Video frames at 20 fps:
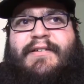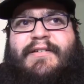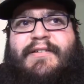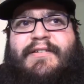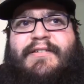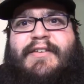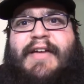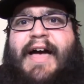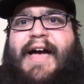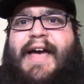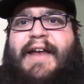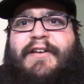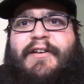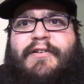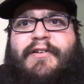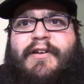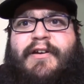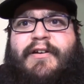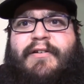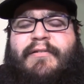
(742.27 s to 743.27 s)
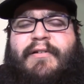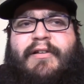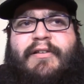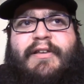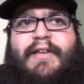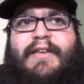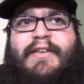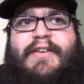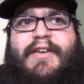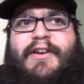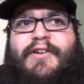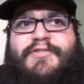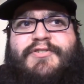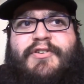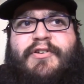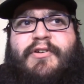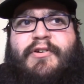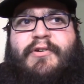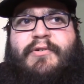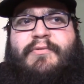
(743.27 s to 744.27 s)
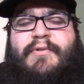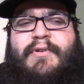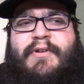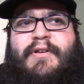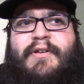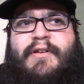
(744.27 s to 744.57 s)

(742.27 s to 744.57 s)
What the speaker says: died in there like years ago,